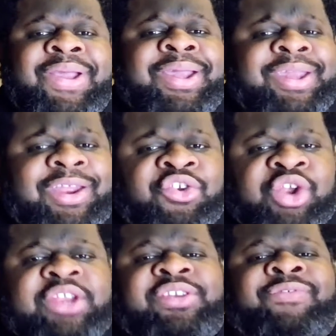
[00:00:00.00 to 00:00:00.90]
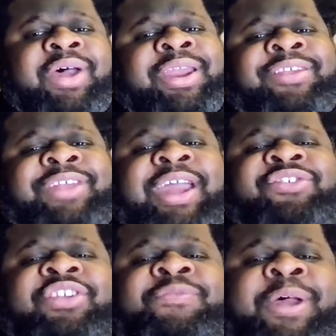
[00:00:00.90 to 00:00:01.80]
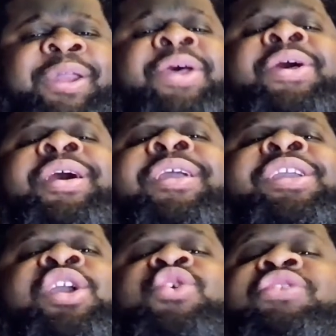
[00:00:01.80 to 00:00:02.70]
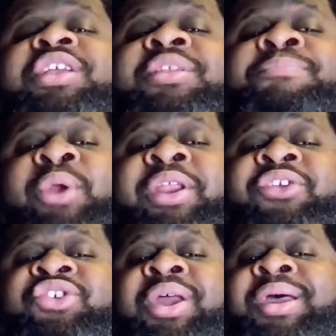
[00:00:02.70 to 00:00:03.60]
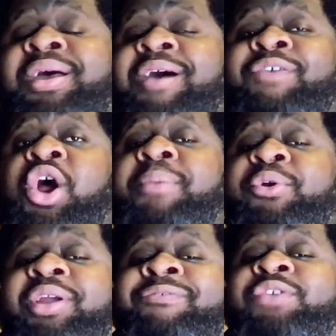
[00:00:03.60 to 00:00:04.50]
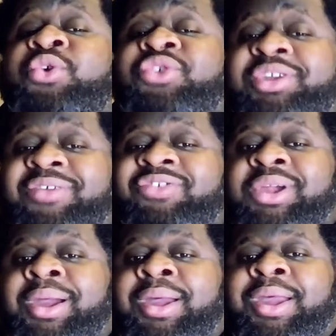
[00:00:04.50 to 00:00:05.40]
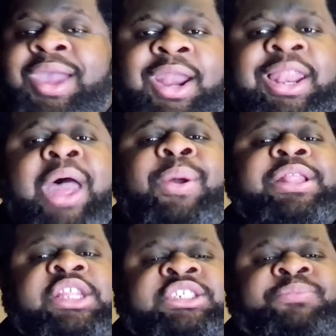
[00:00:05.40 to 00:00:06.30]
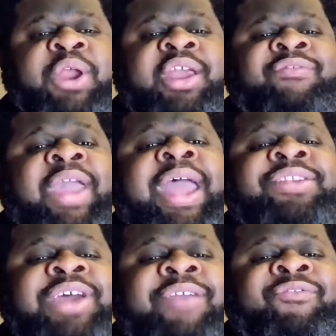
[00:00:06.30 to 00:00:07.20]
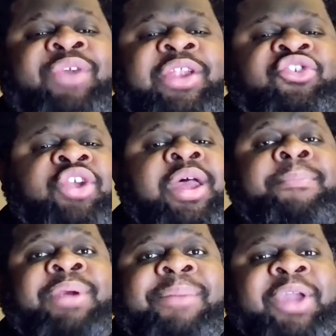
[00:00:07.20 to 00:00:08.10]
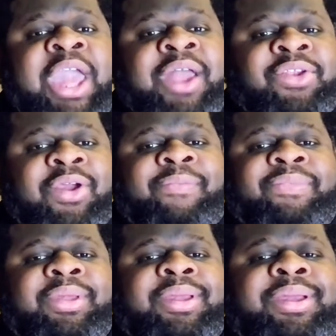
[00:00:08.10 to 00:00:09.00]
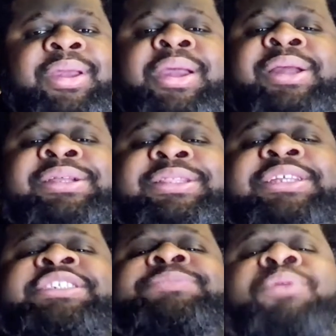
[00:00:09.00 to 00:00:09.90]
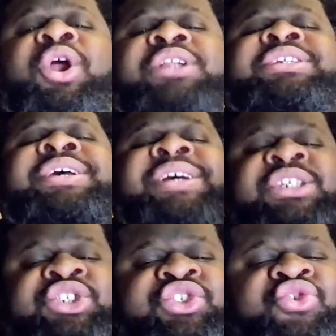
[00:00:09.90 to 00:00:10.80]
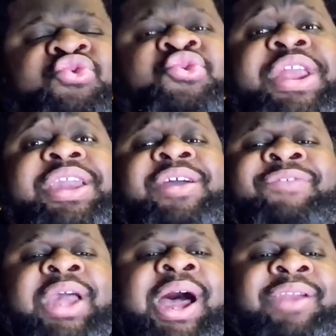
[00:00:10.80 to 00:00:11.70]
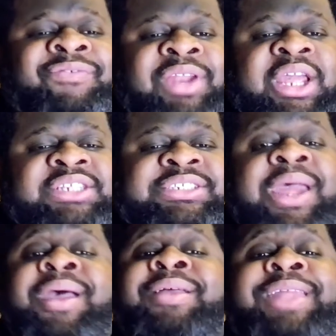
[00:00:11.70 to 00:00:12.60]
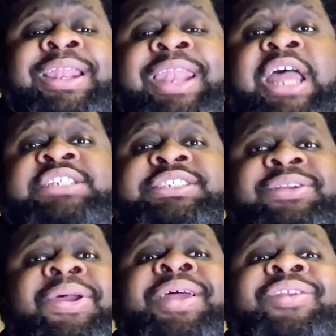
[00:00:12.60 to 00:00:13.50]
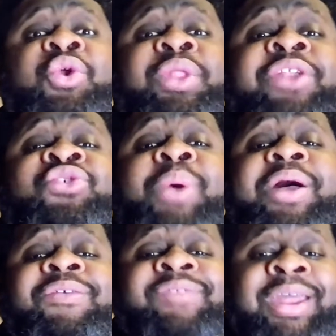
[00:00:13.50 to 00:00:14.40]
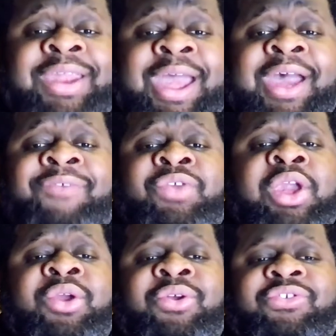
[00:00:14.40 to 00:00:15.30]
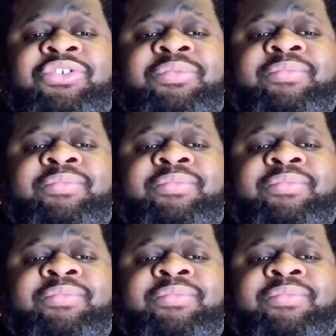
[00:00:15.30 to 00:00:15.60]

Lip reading: He justified his actions by accusing the British of harboring fugitives and allowing the spread of anti-French propaganda. This sparked a string of conflicts that lasted nearly 12 and a half years.